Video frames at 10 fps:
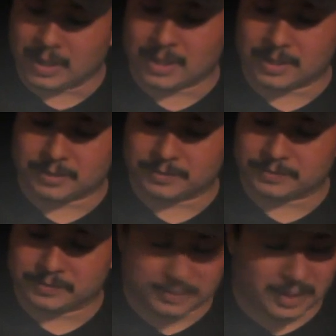And
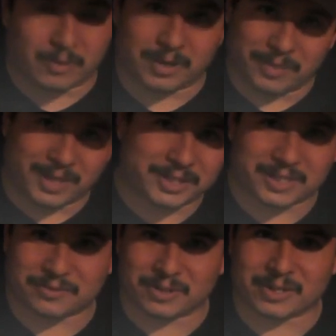I want to
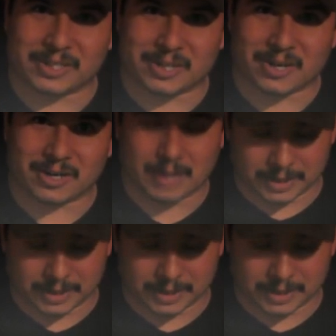apologize for all the dart.